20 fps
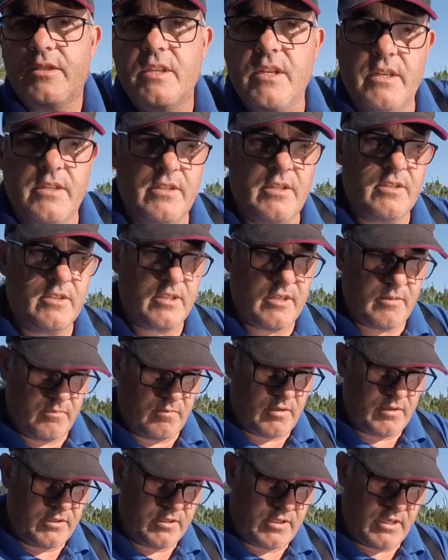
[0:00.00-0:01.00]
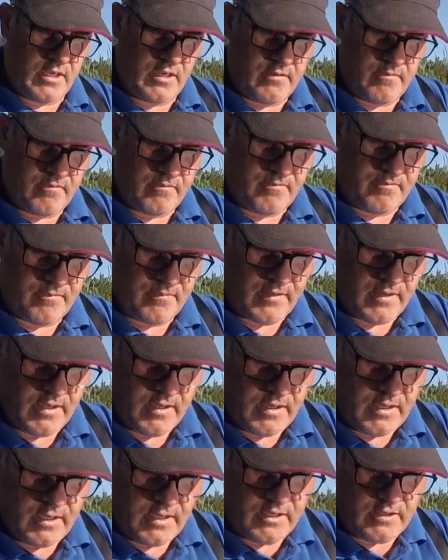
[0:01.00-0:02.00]
it, it's as simple as that.
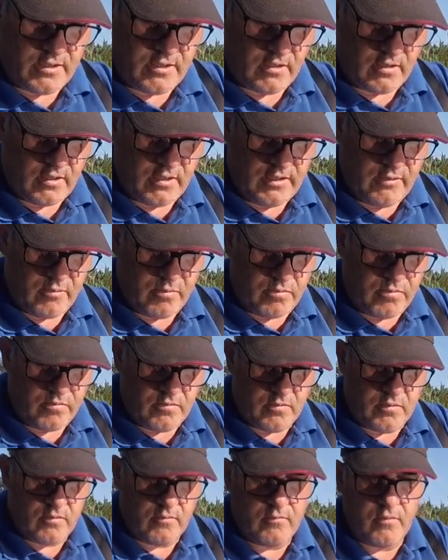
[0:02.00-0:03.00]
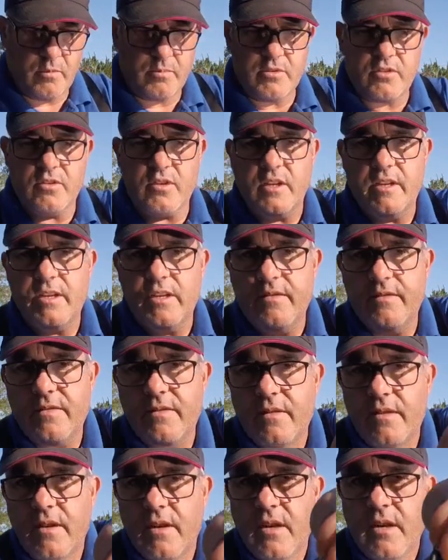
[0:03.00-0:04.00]
It's got a little rubber sleeve
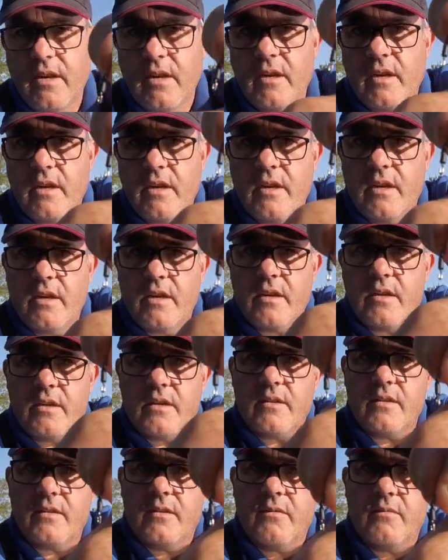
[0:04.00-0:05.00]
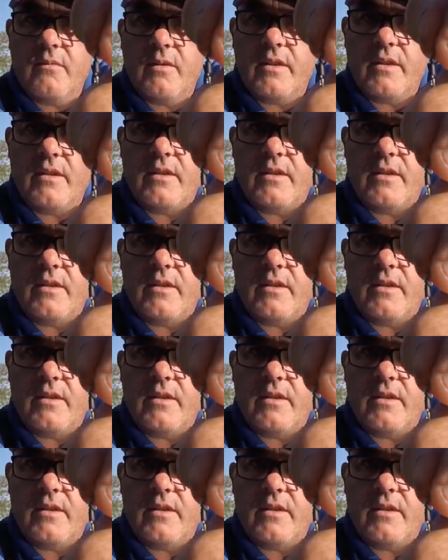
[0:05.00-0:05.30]
with,